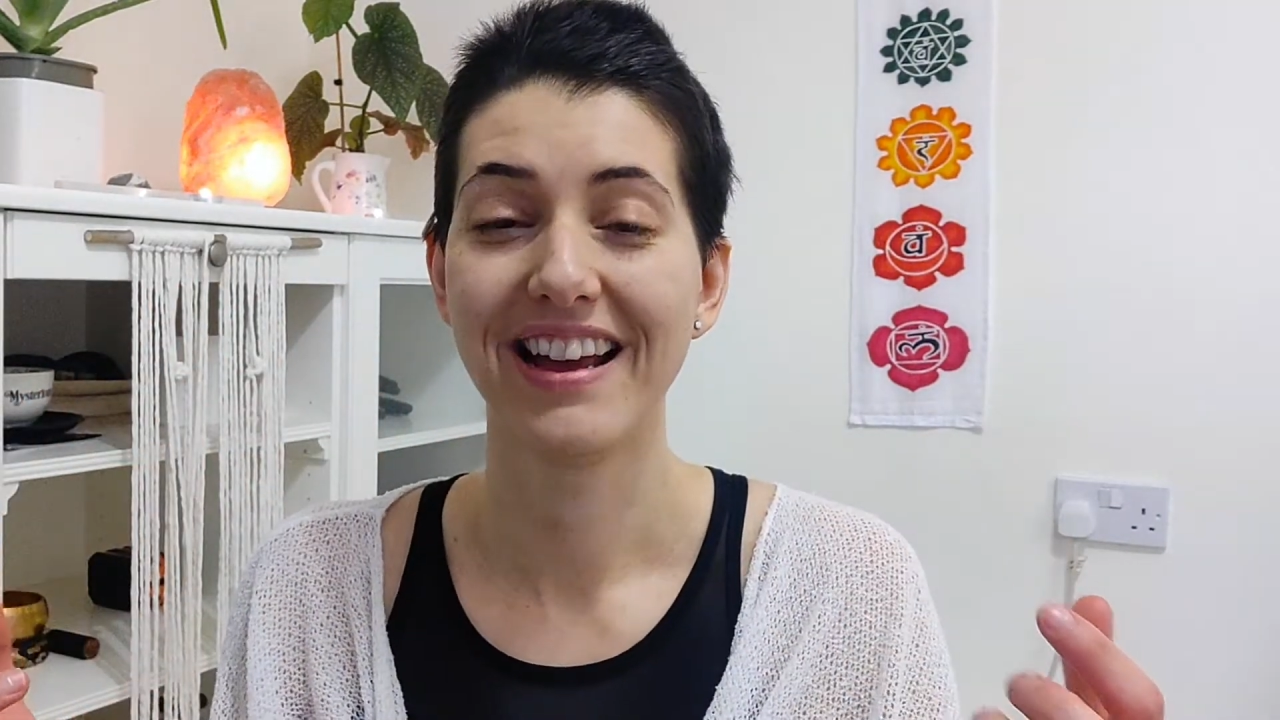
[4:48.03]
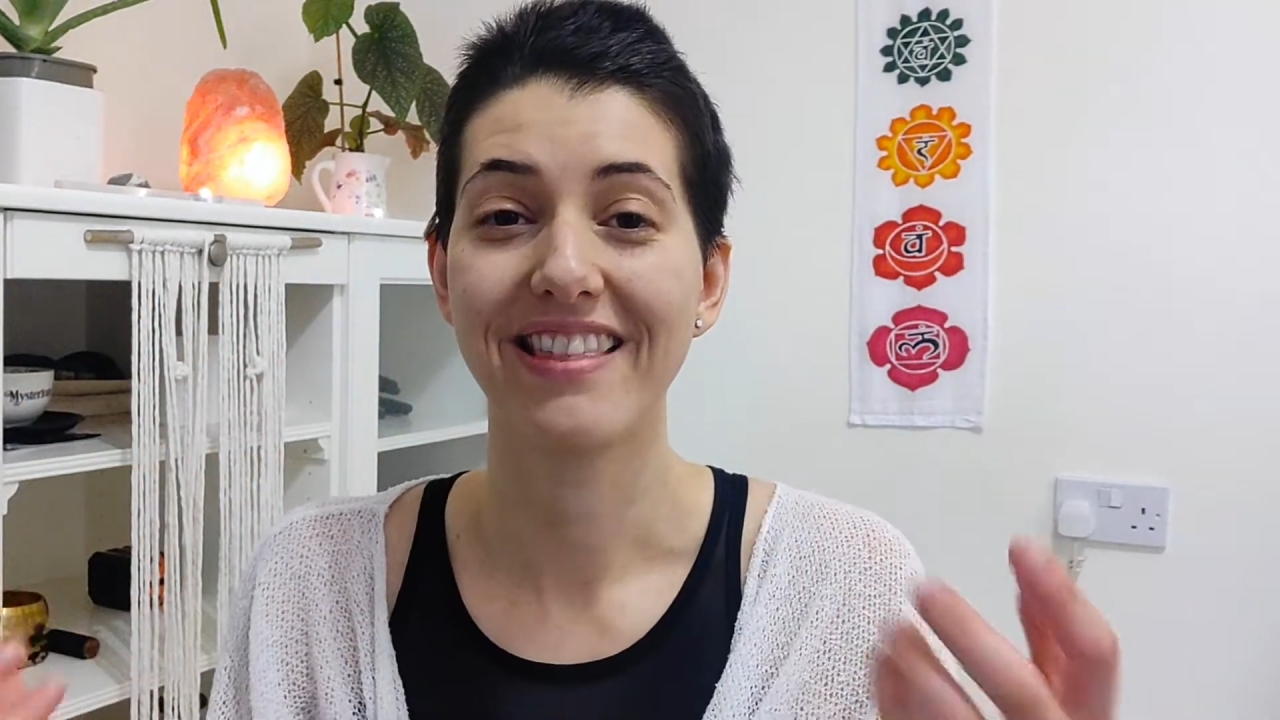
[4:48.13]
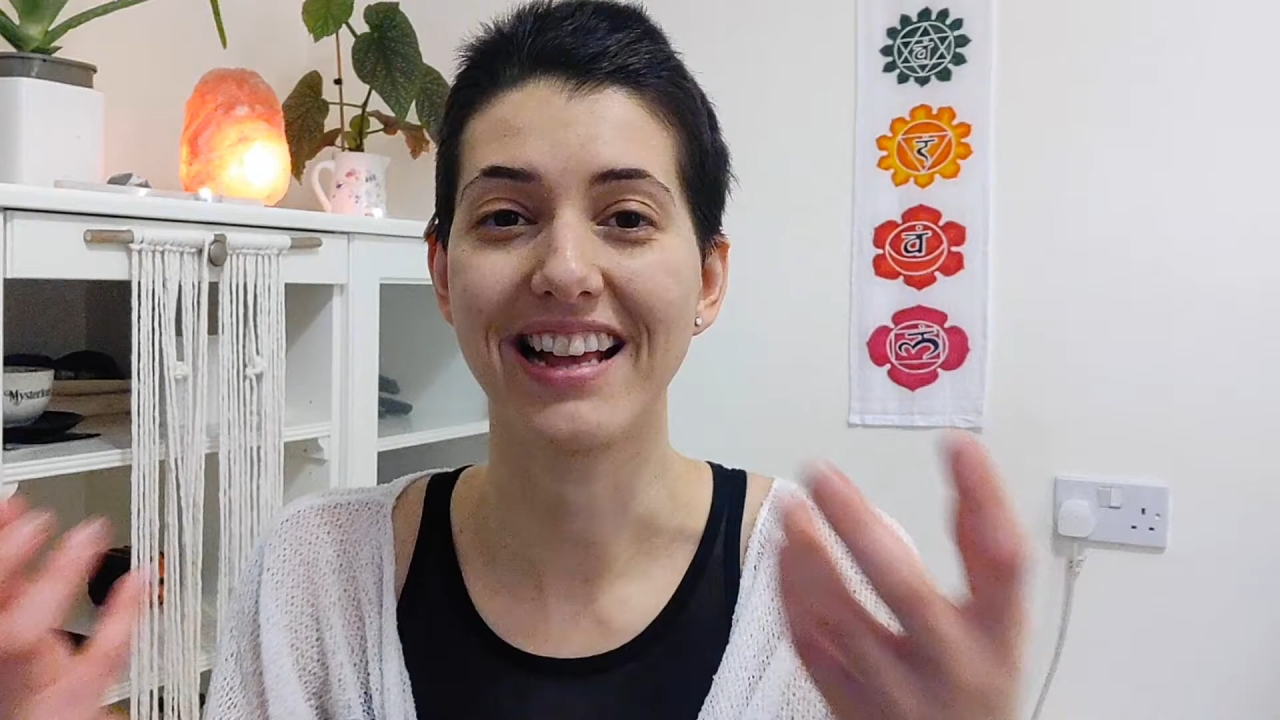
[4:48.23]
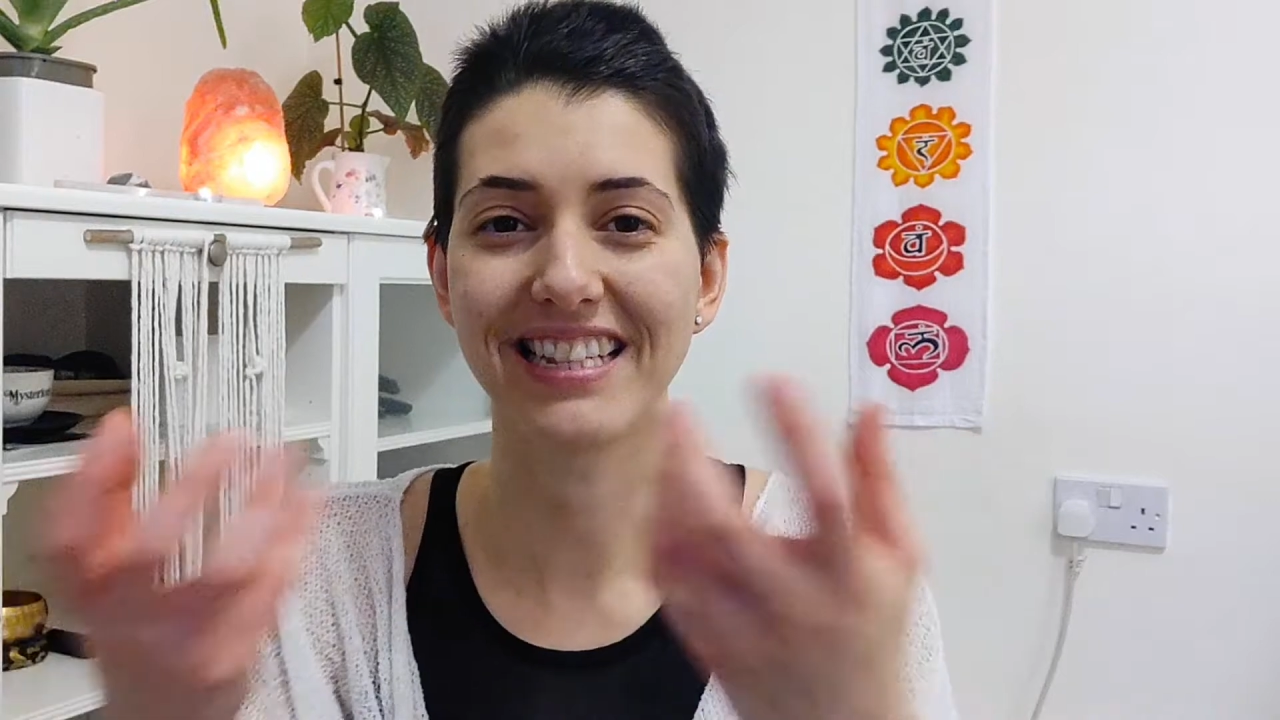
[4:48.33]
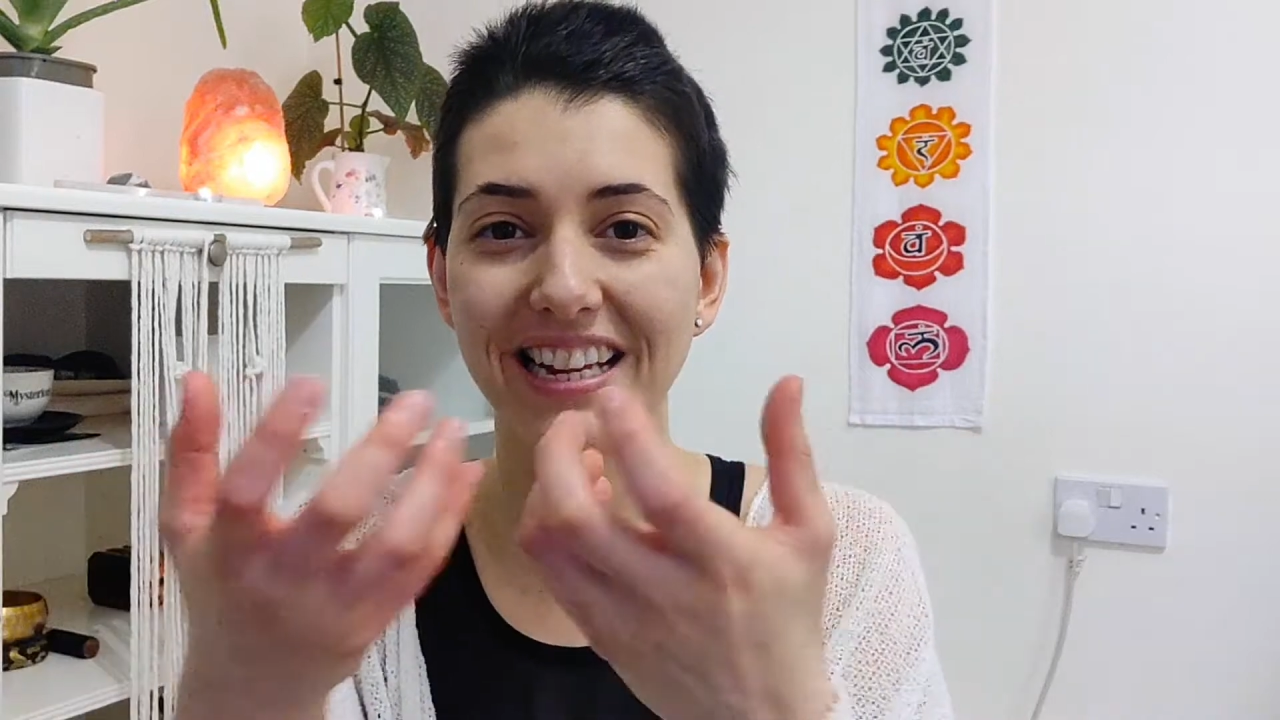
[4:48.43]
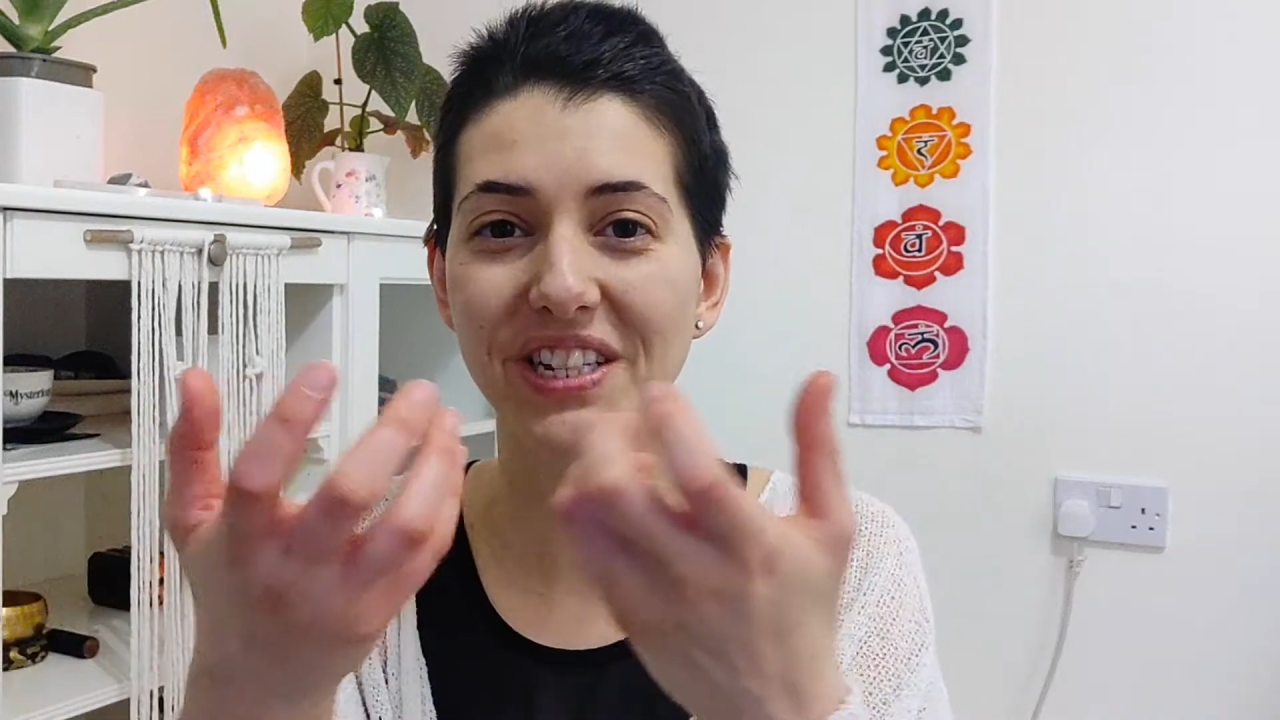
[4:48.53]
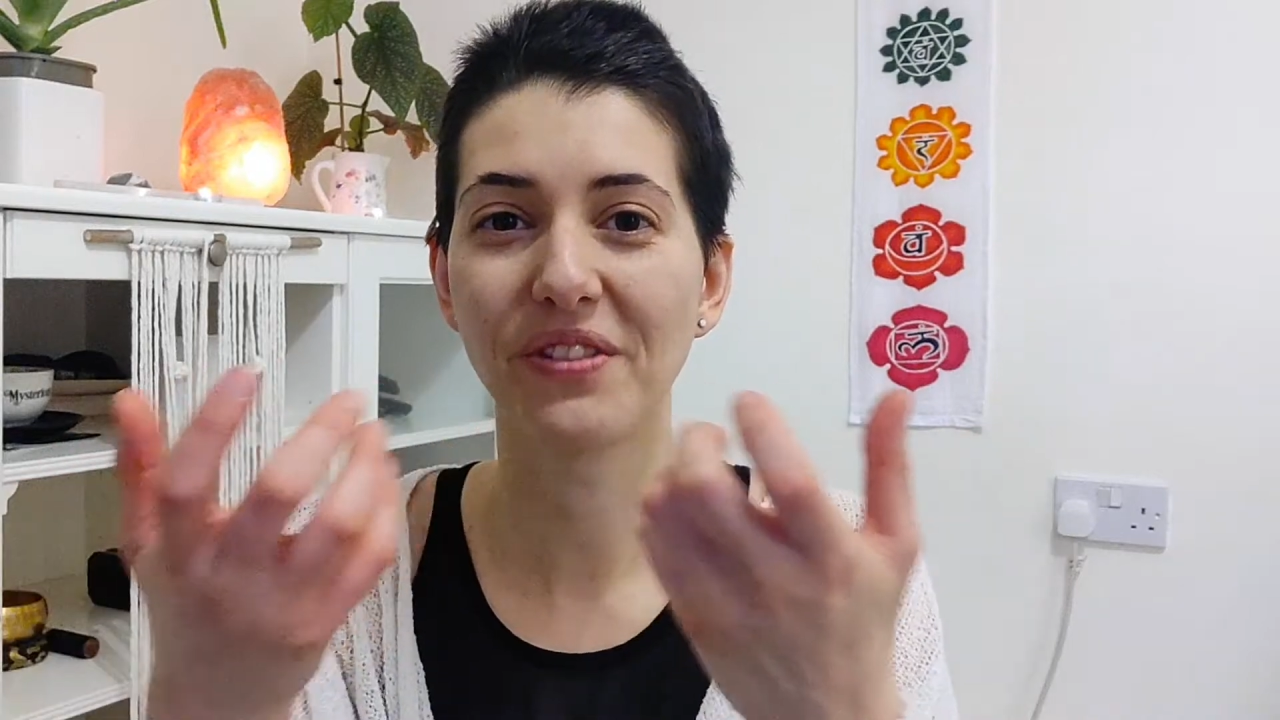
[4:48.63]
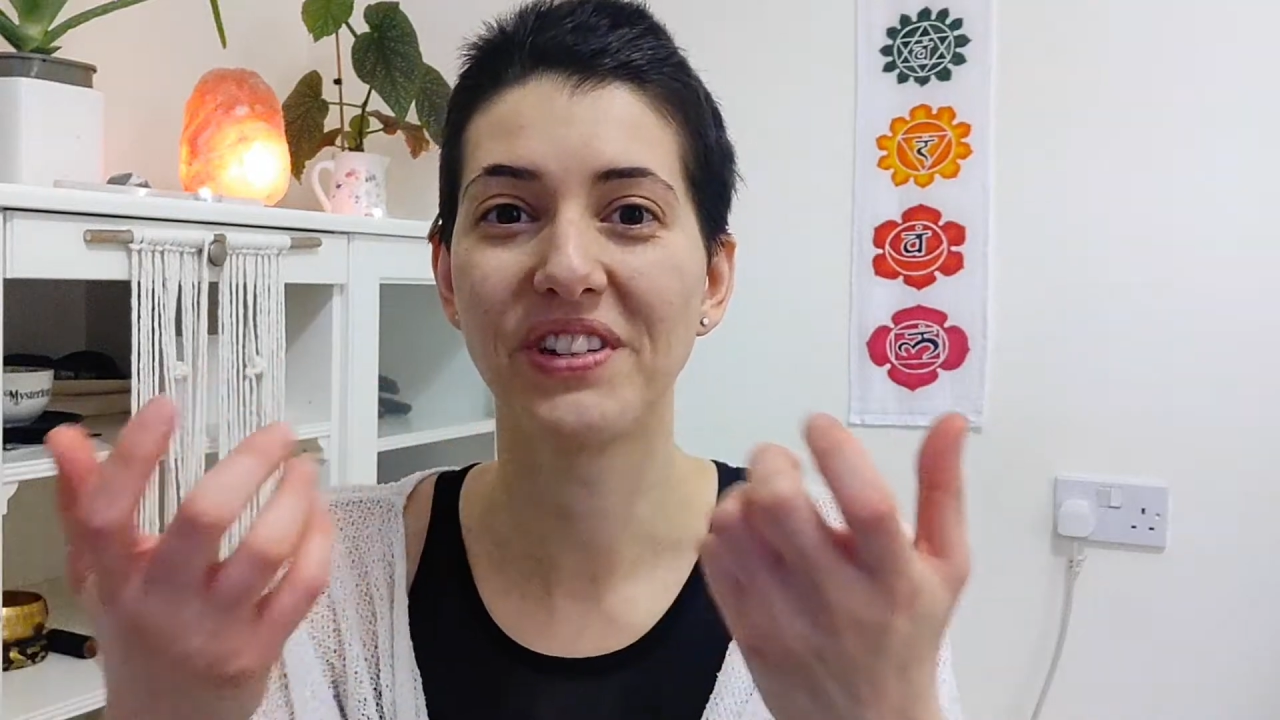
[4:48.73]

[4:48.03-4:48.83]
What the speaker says: That sense of